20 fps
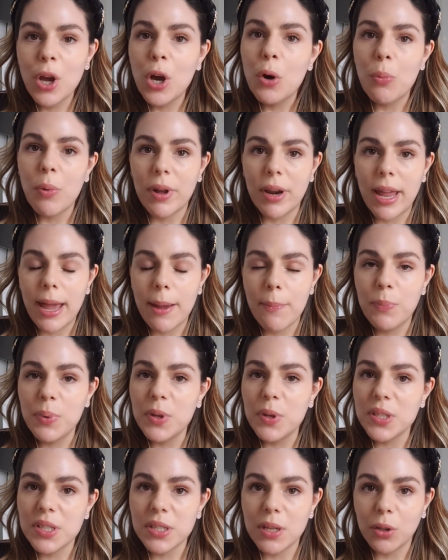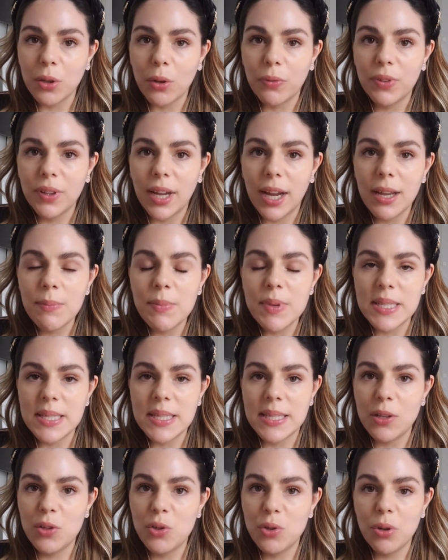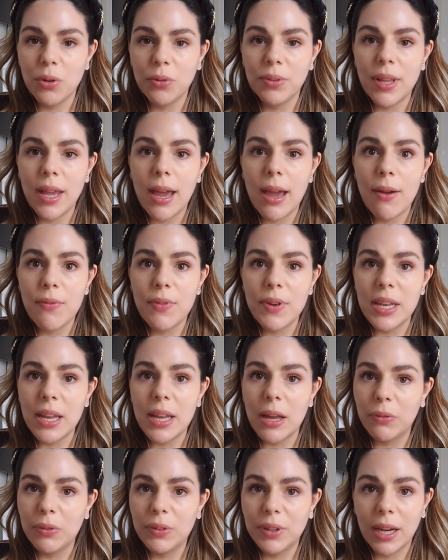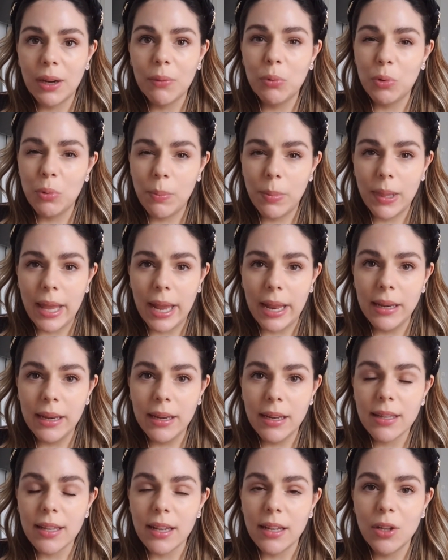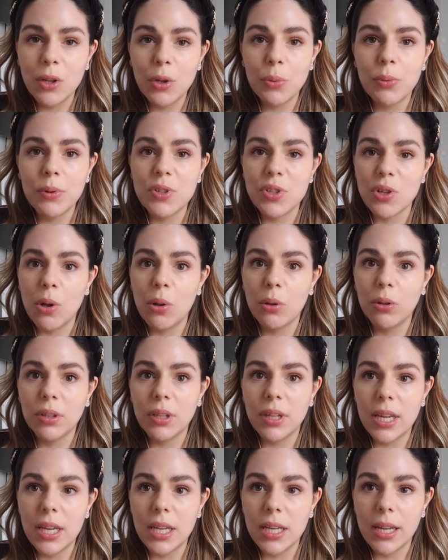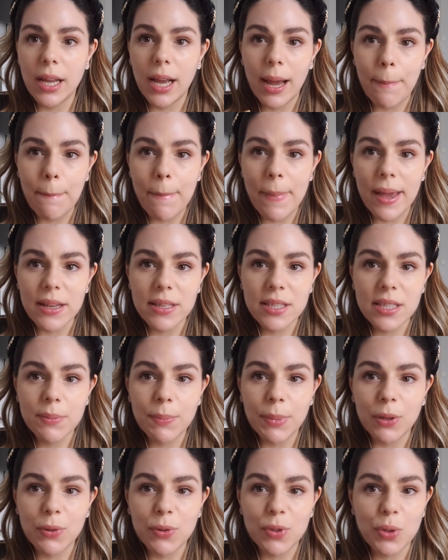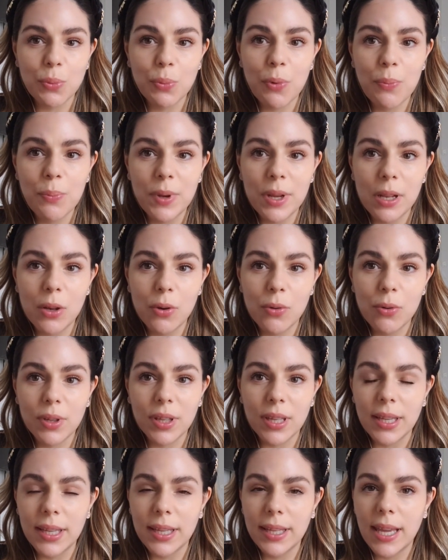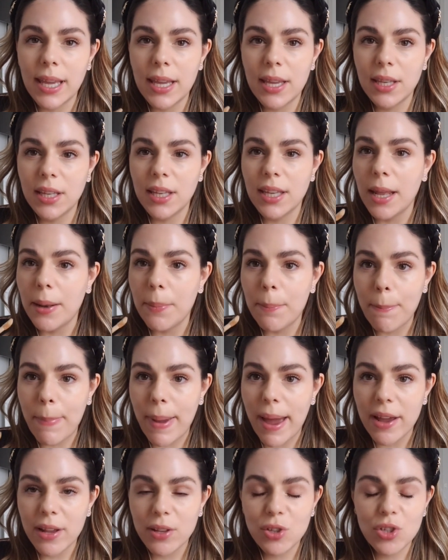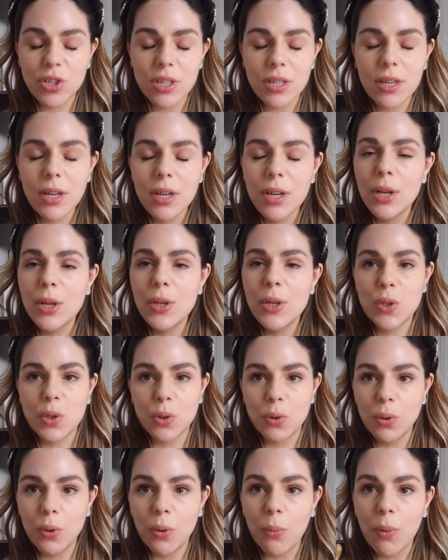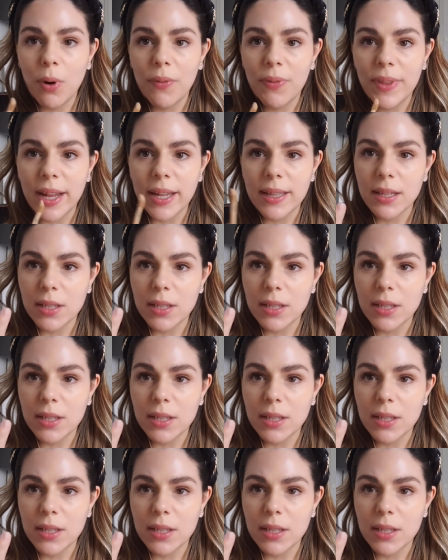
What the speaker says: what happens a lot of time is that you don't have enough time to blend it and it will result in a mess because it will be looking cakey and patchy, so you don't want that.